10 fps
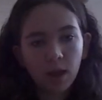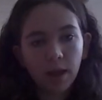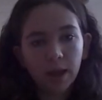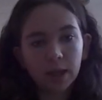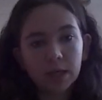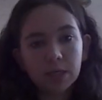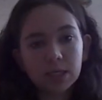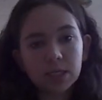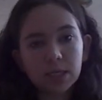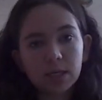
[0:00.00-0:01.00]
And
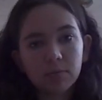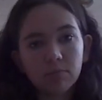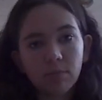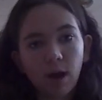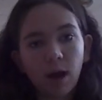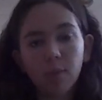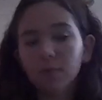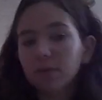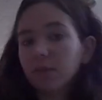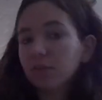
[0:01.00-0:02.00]
I
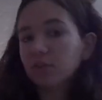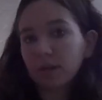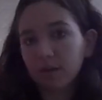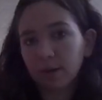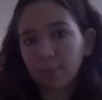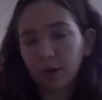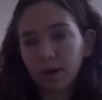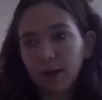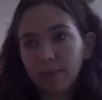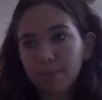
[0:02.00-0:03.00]
was never checked up on
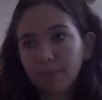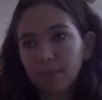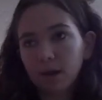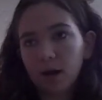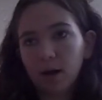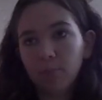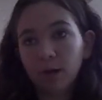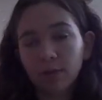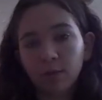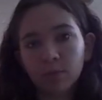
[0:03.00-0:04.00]
it. Um,
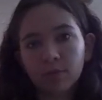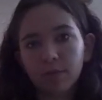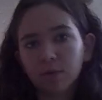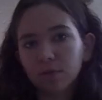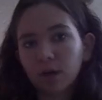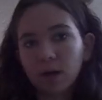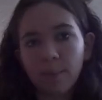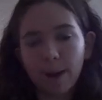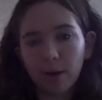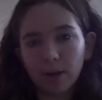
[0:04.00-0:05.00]
nothing was ever done
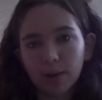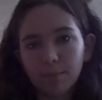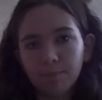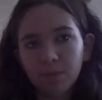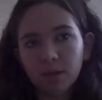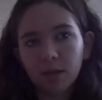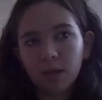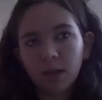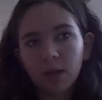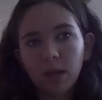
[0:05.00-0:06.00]
about it.
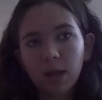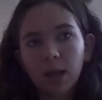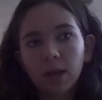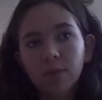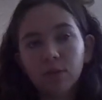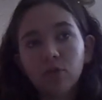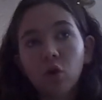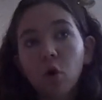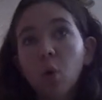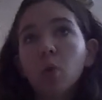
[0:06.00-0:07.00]
And this
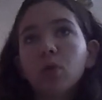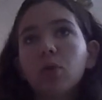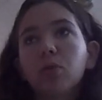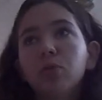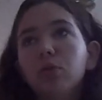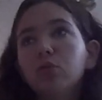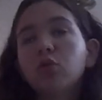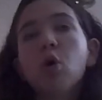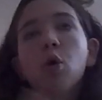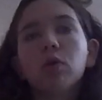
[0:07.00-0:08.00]
whole this
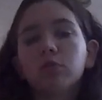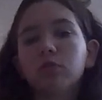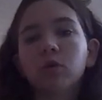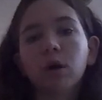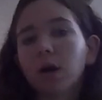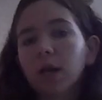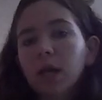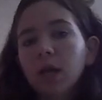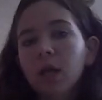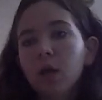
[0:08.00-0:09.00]
whole story